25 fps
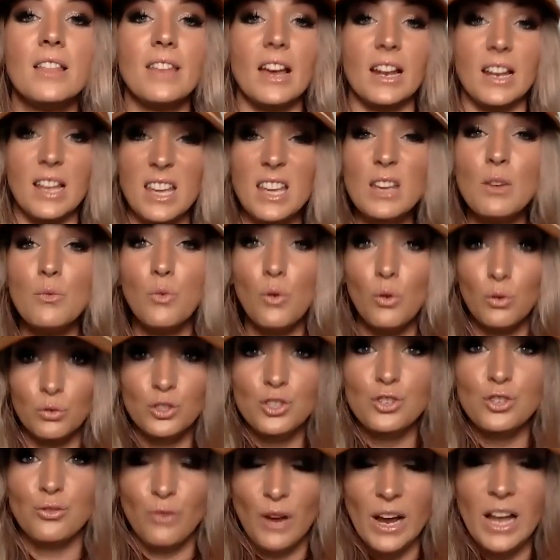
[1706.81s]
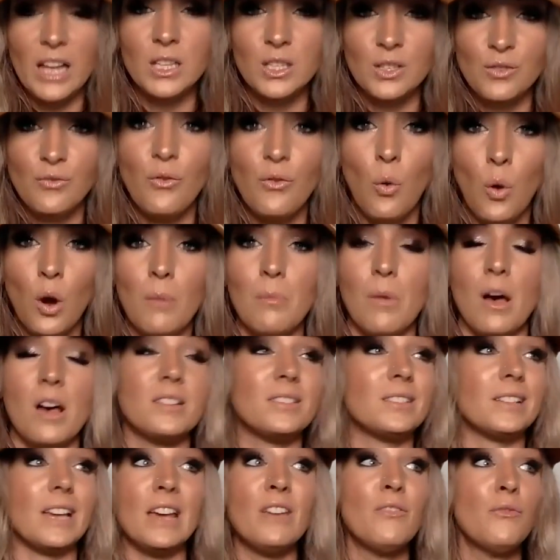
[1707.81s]
that He will transform
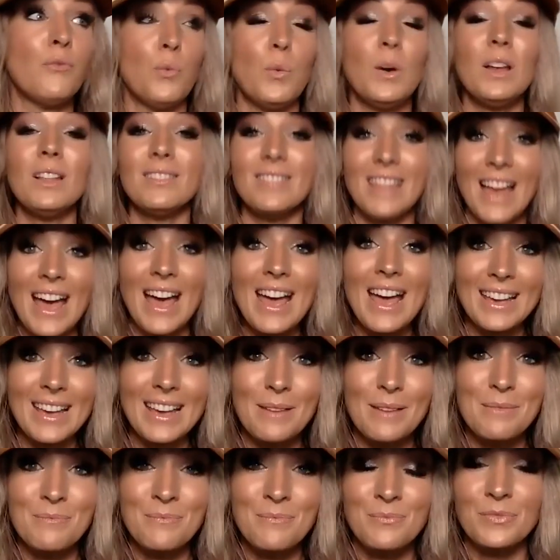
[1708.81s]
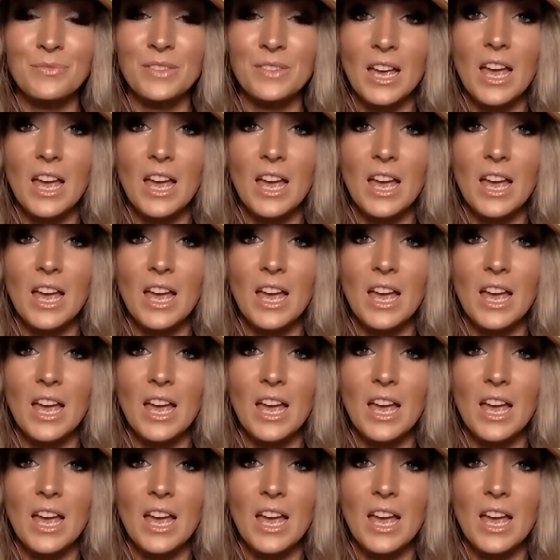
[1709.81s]
us if we'll let Him.